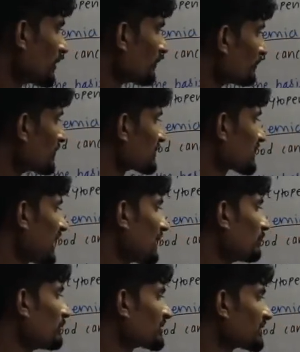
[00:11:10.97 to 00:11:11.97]
which
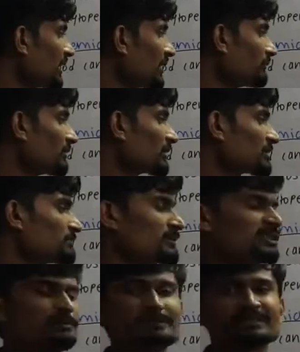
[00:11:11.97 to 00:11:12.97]
can be stained with a
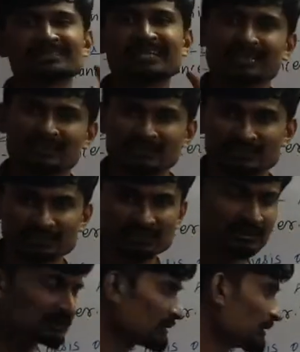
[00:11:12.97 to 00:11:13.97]
specific dye.
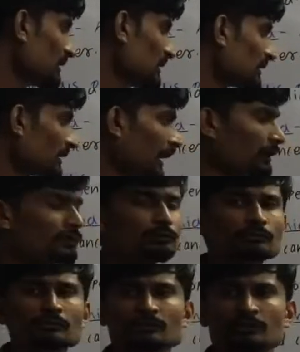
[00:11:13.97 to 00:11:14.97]
These
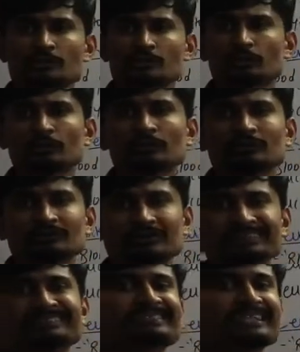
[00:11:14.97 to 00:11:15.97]
granules show this